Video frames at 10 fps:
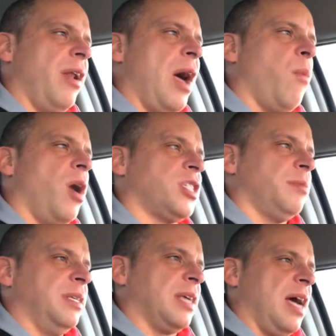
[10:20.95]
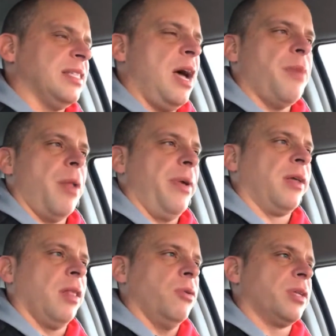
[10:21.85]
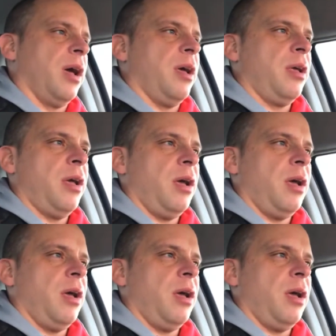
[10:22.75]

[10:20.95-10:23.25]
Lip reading: and I watched some of these guys, and I'm not a big clothes guy.